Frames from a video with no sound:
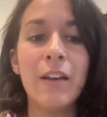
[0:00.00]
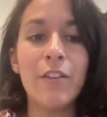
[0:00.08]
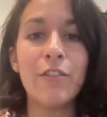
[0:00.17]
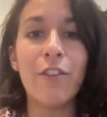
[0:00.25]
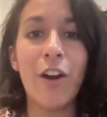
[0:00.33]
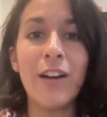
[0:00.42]

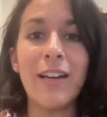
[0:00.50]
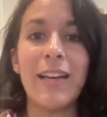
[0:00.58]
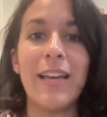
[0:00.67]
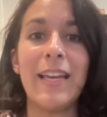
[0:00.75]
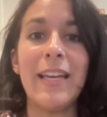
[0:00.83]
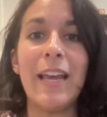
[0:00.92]

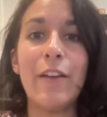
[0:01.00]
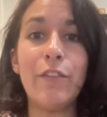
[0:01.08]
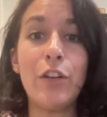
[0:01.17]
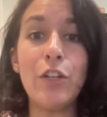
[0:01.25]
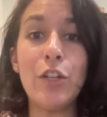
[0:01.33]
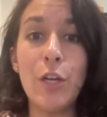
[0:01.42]
Finally, if
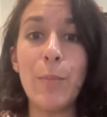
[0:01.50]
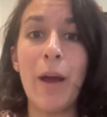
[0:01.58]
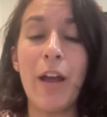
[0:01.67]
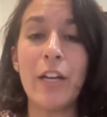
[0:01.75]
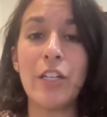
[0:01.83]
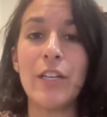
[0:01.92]
you do
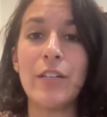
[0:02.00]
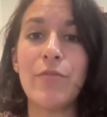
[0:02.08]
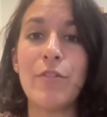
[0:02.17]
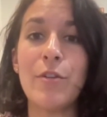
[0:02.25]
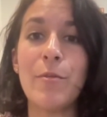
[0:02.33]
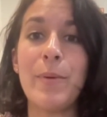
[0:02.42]
purchase through
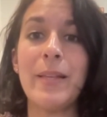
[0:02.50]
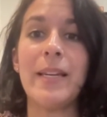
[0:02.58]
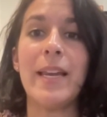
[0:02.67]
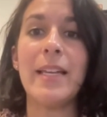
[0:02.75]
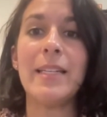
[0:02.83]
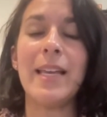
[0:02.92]
your business,